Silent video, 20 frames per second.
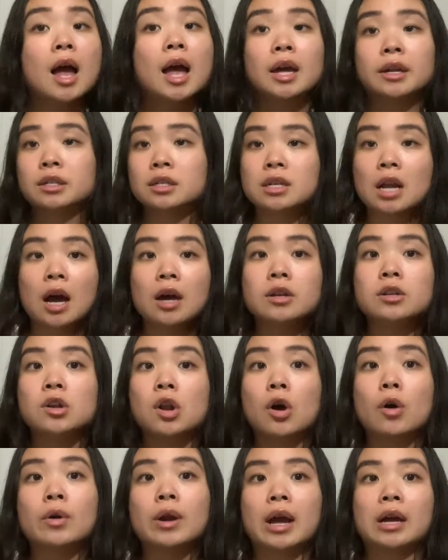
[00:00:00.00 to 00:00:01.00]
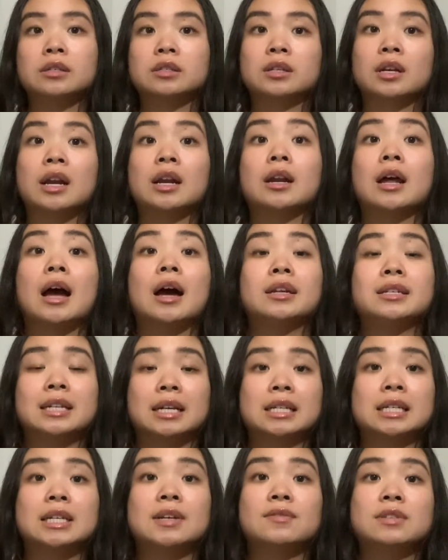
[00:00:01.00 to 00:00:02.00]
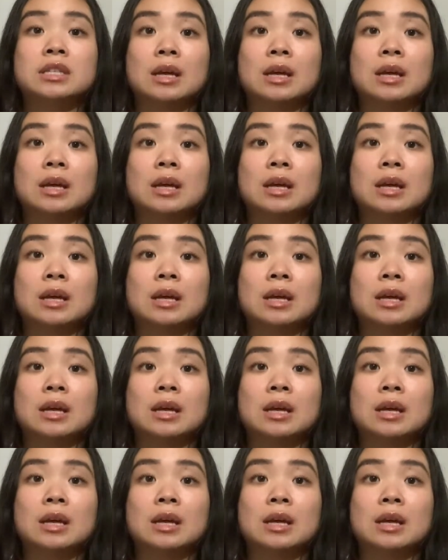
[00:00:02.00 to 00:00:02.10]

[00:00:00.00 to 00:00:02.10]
It is not known as an addictive